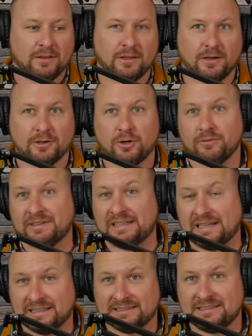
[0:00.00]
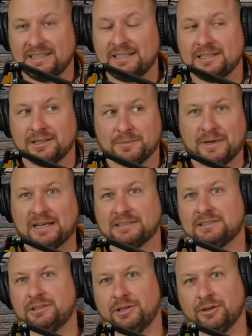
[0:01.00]
the COVID nineteen in the
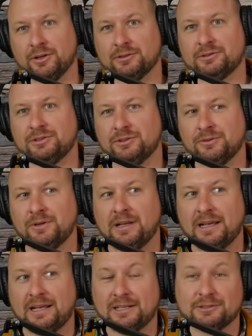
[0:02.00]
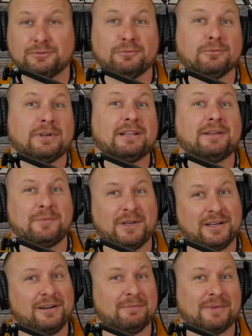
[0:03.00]
past year or two, and it's really
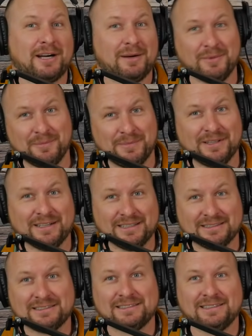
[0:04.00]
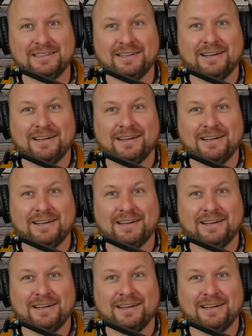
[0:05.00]
become commonplace.